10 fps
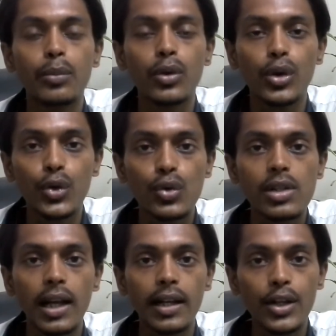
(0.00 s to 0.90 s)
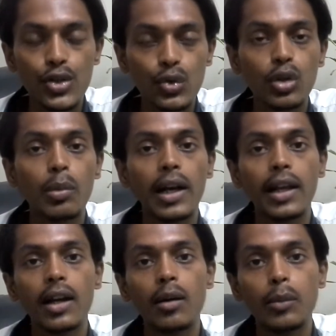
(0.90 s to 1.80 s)
produced and issued
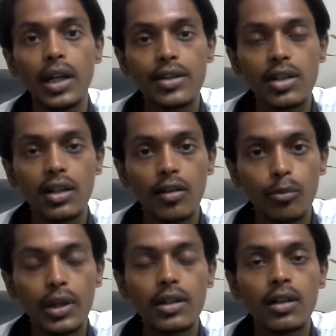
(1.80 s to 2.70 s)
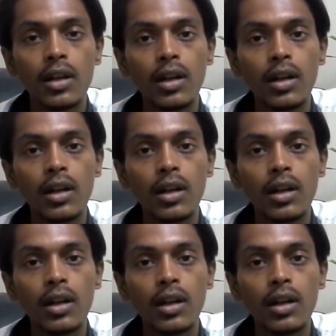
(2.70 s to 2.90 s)
by Malaysian government,